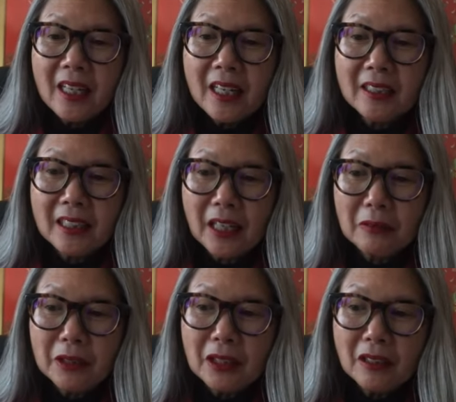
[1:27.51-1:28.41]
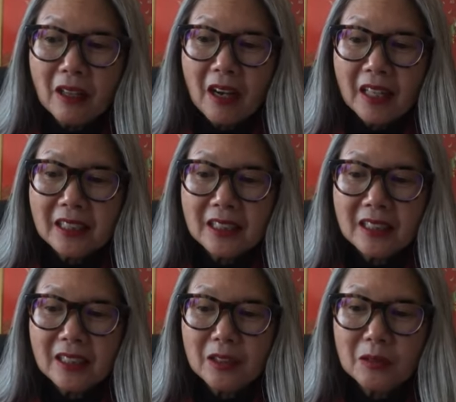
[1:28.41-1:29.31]
And then I
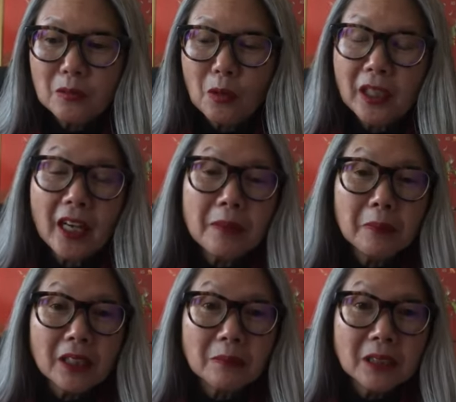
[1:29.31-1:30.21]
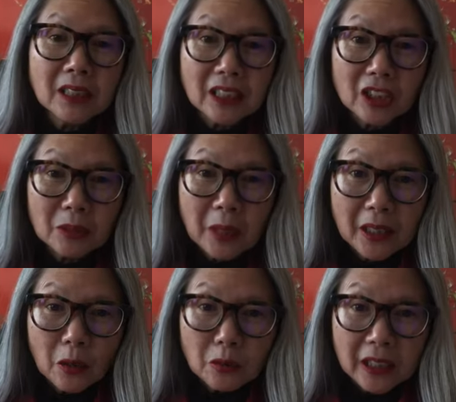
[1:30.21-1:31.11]
realized what I might have been teaching
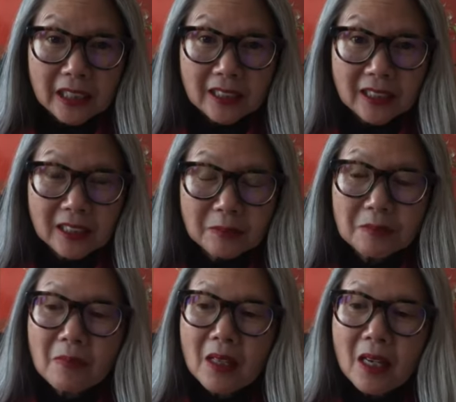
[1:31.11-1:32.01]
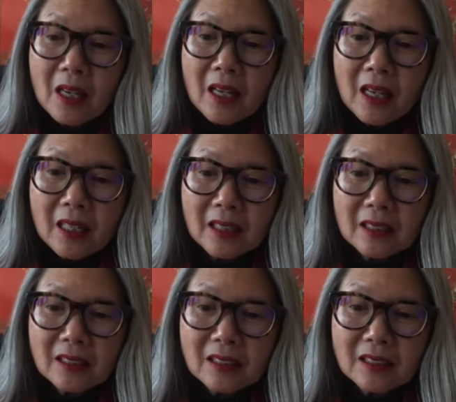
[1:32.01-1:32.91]
my own kids.
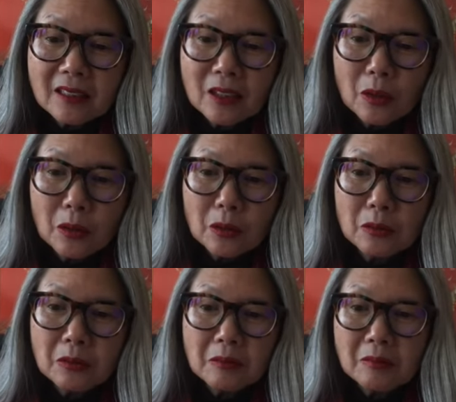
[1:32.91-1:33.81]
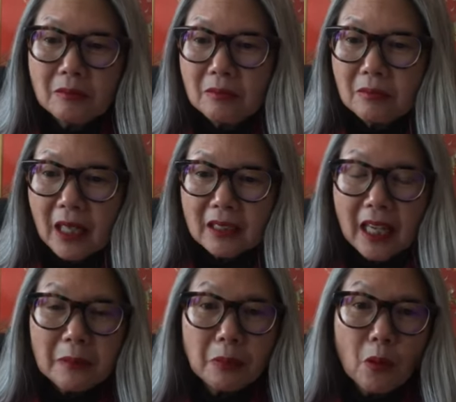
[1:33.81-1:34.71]
And so at
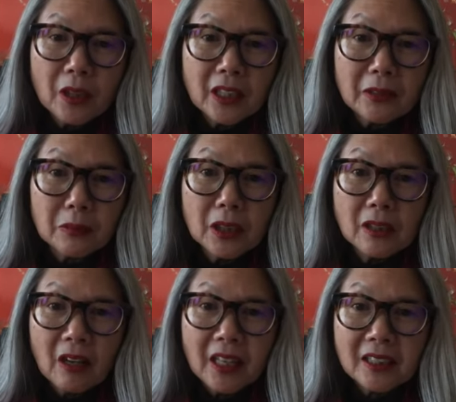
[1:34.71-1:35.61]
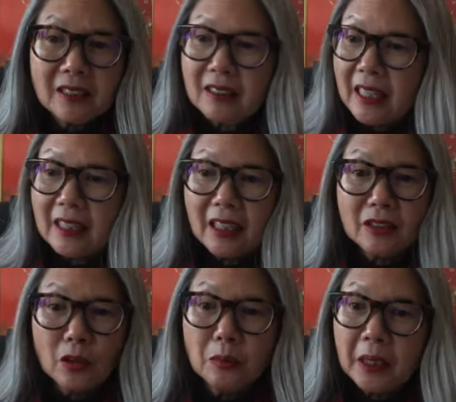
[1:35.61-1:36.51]
that point, I realized hey, I
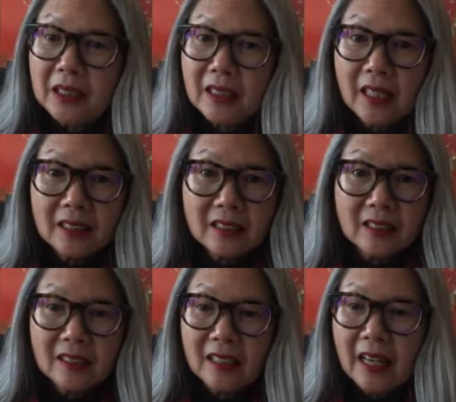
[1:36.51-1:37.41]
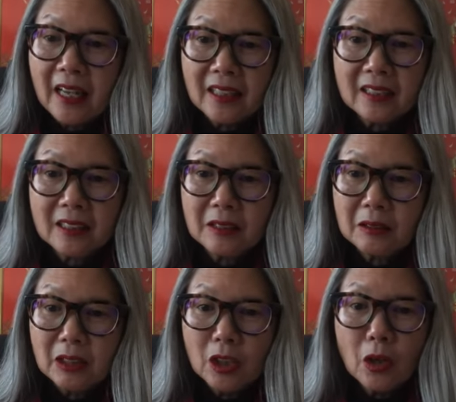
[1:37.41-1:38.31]
told my sons that,
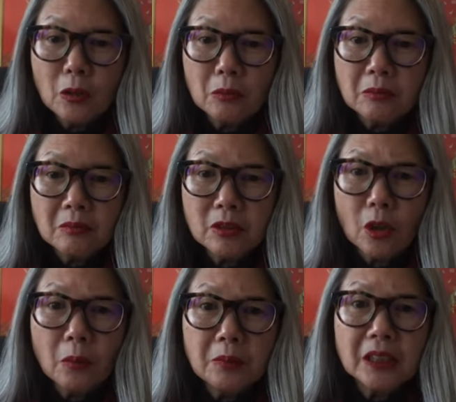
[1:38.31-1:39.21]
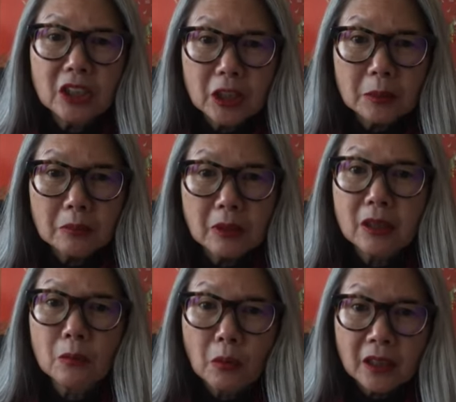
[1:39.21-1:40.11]
you know, don't be cheap with
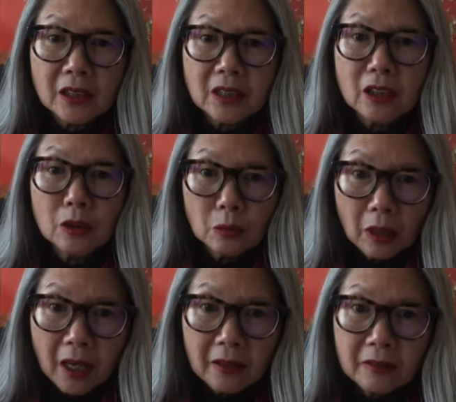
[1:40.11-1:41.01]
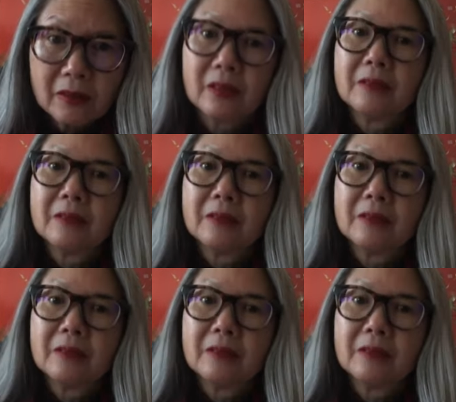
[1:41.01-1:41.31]
the ones you love.